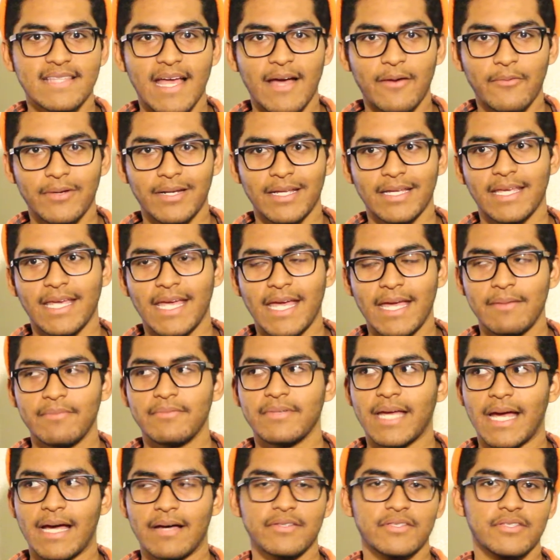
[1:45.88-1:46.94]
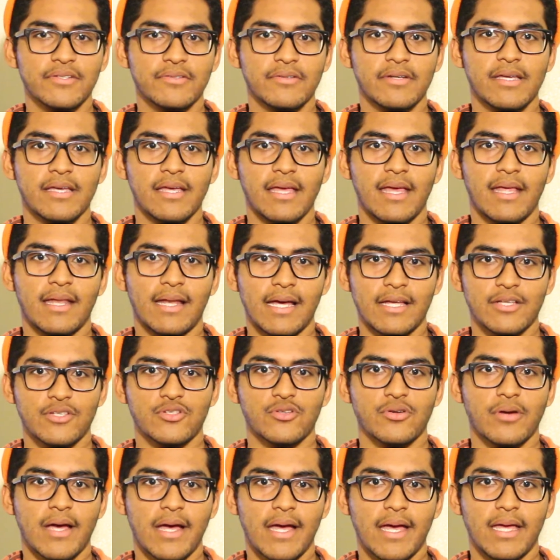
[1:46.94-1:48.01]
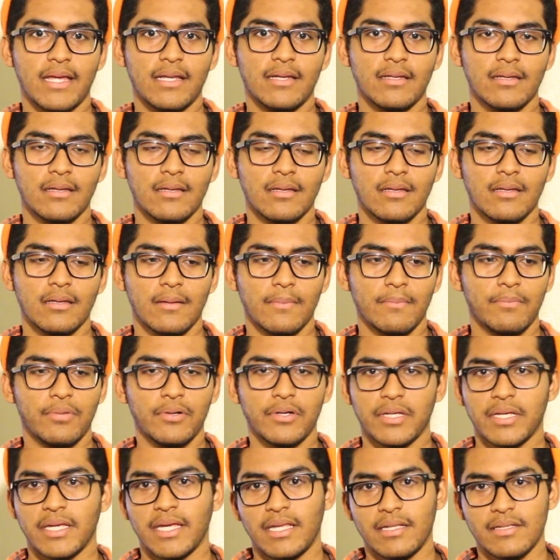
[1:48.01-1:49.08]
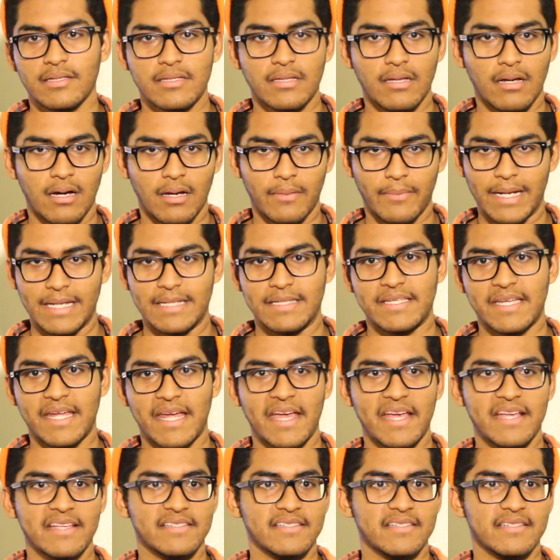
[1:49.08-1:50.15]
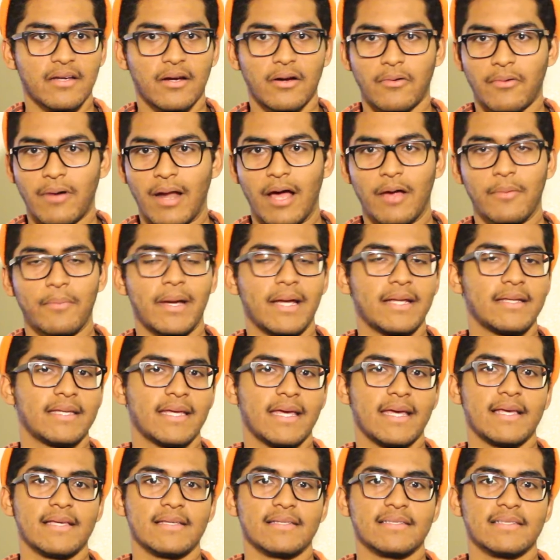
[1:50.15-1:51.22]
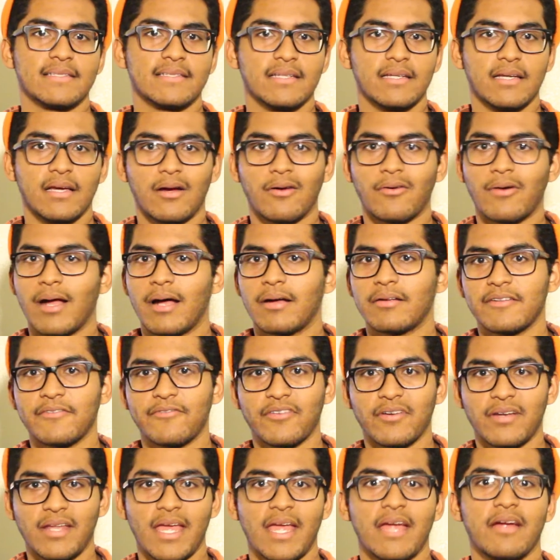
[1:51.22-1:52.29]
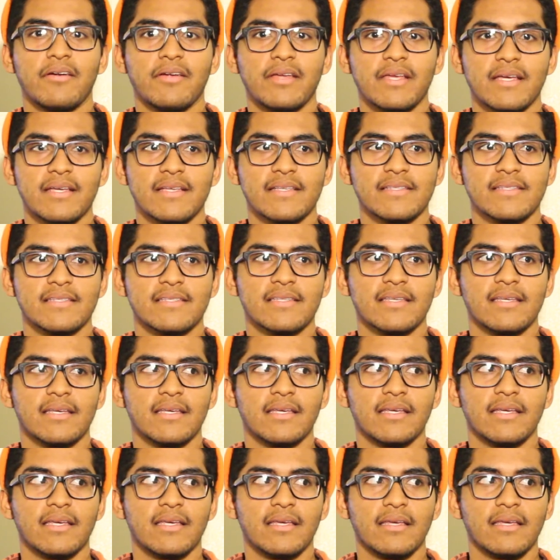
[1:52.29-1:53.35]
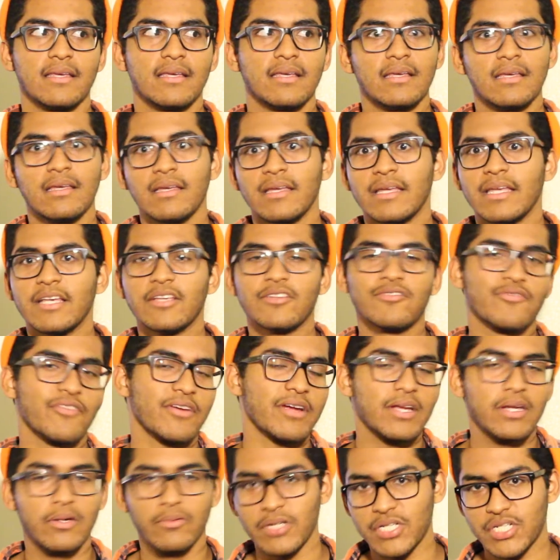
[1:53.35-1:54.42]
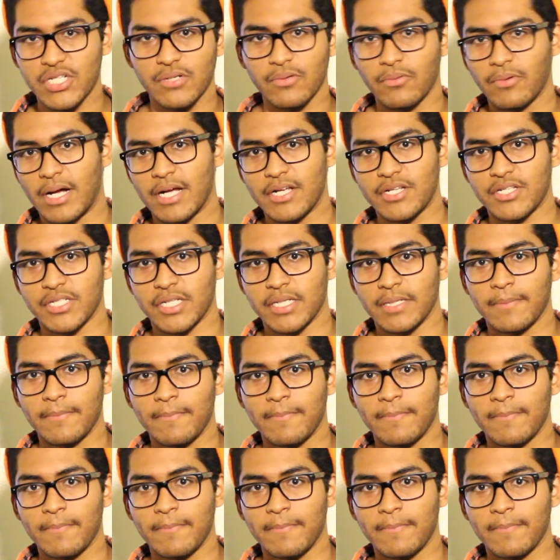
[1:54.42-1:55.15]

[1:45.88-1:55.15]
that when it came down to it and I tried putting it on my desk, around different areas, it was very wishy-washy.